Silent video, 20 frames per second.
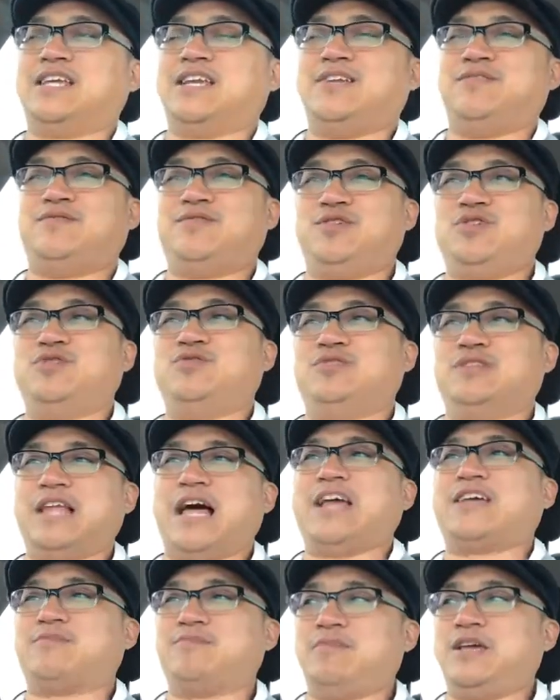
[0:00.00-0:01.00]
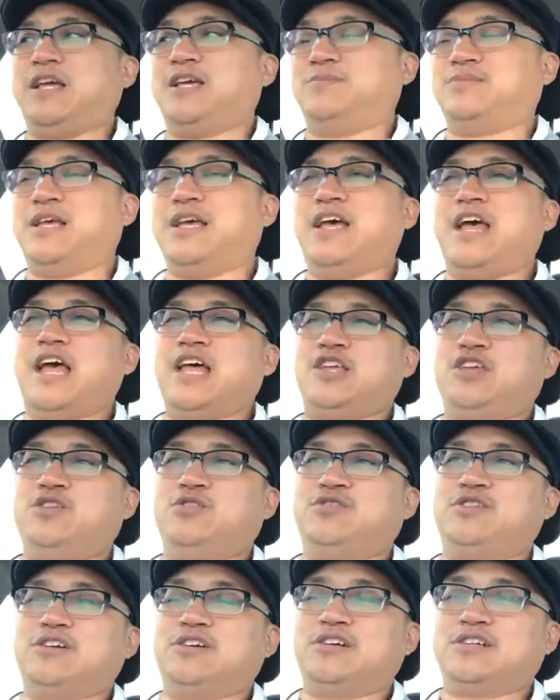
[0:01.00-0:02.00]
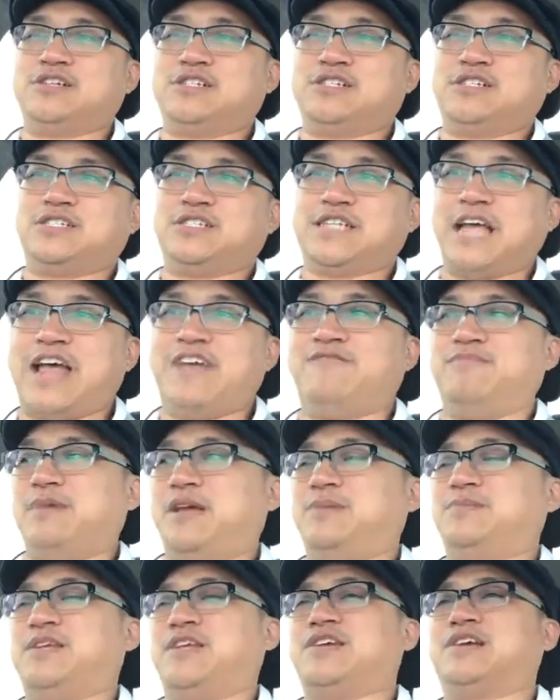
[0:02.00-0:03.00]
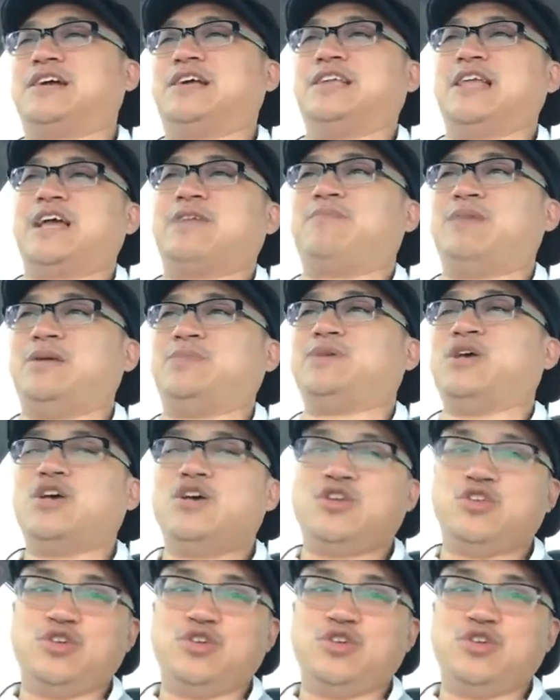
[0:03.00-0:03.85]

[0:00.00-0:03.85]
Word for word: and if you like memes and you save memes and you collect memes,